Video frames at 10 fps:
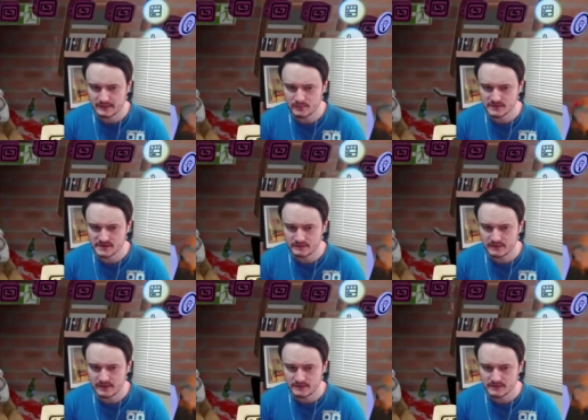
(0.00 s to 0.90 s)
move
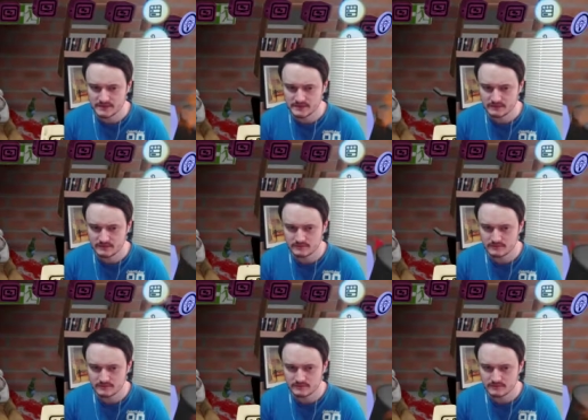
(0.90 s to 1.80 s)
something else?
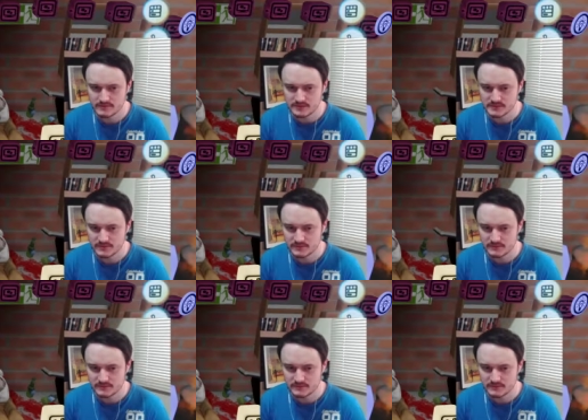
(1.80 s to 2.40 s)
That was weird.